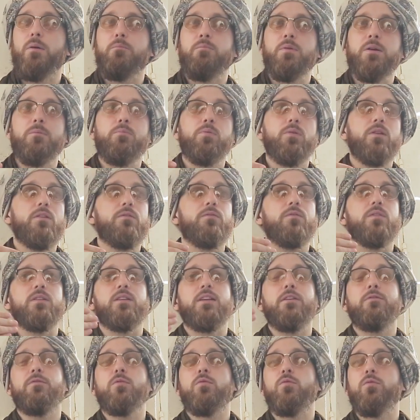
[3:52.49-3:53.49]
but people
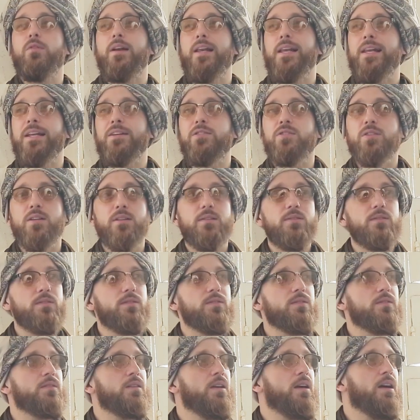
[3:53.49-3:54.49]
of different
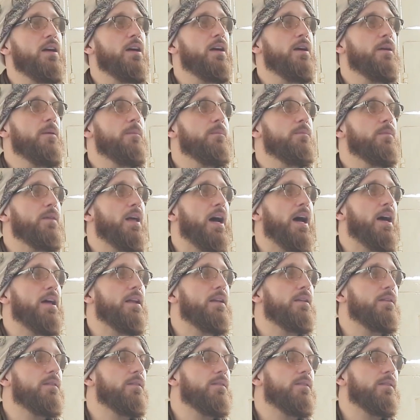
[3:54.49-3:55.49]
religions
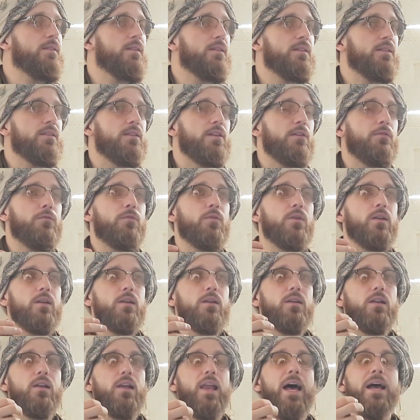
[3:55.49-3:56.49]
and
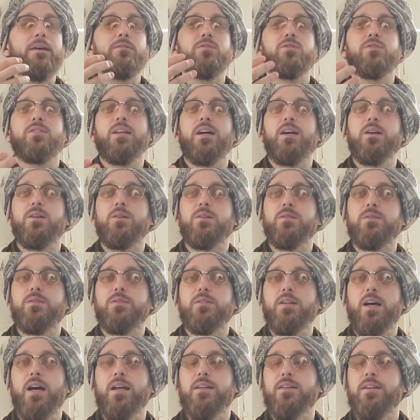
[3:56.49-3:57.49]
different
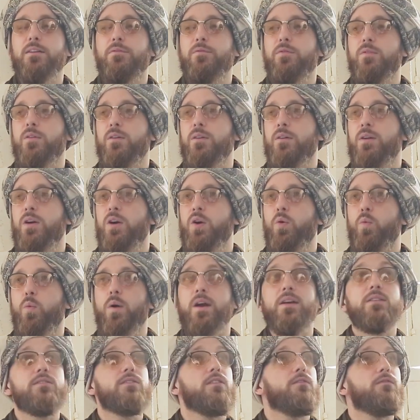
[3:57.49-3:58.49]
lifestyles and different
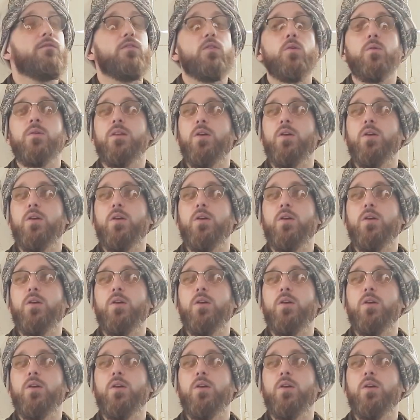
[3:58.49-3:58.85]
ways of